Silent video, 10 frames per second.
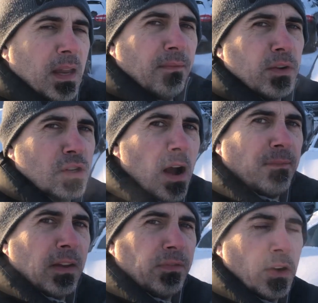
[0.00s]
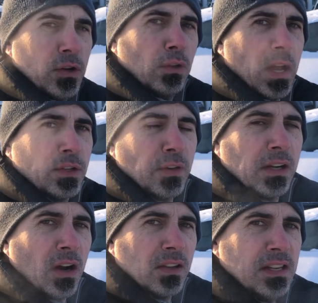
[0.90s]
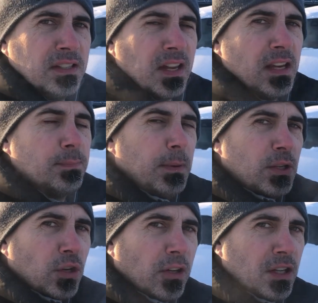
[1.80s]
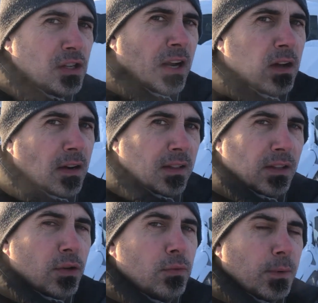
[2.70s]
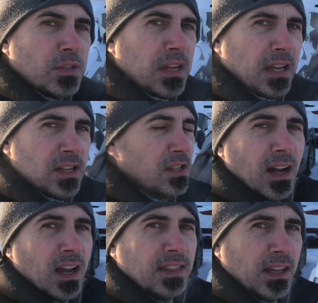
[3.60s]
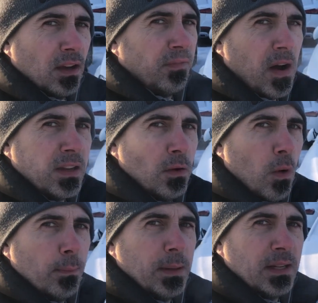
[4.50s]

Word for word: If you're shopping for a new luxury car these days, be sure to check out a new Mercedes. I think you'll find you won't be